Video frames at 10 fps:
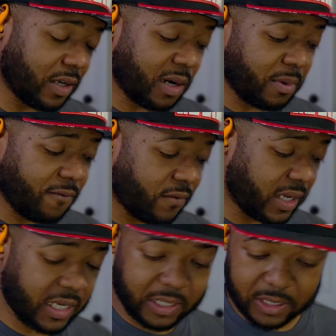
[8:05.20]
that'll be
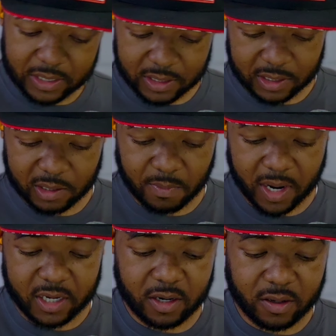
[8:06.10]
funny in my
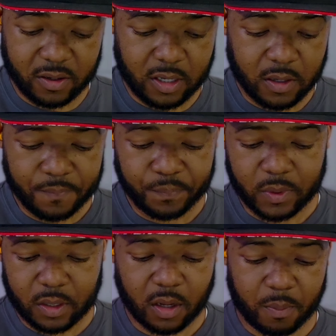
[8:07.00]
ear.
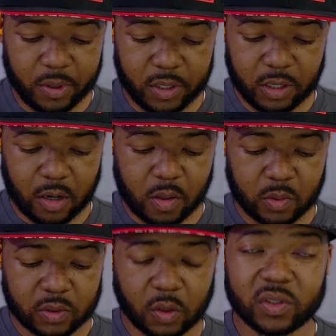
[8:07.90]
I'm putting
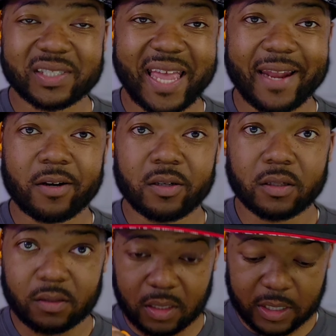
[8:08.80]
on, so standard
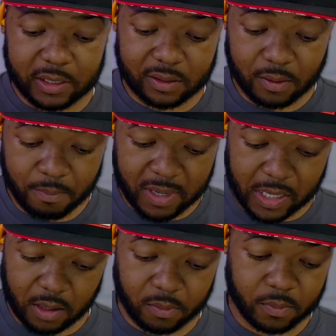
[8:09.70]
is
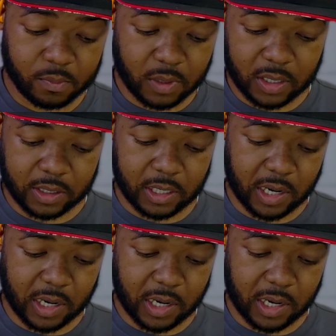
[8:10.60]
medium, and then